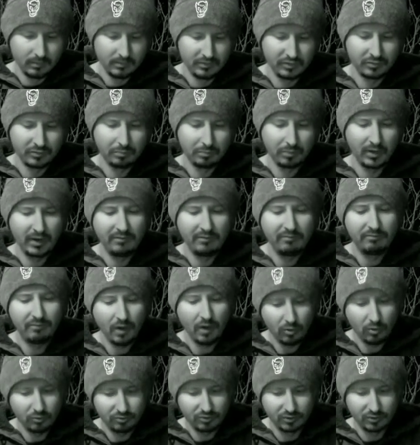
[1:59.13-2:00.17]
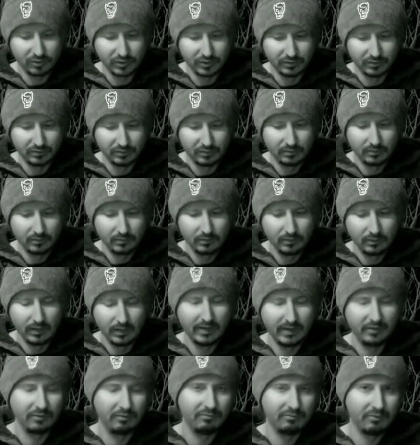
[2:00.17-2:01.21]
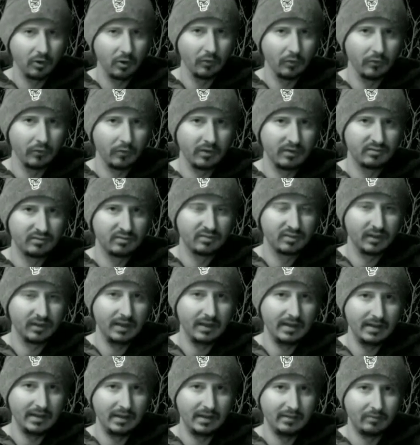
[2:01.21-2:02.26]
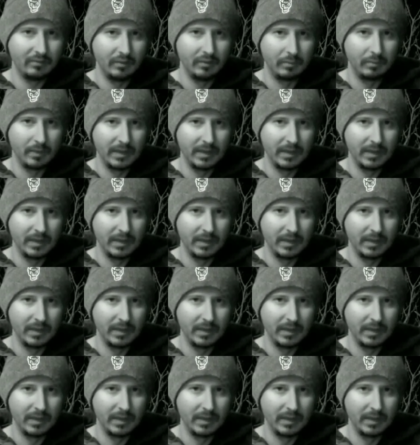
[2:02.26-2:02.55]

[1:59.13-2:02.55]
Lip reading: to spread falsehoods and to further enslave the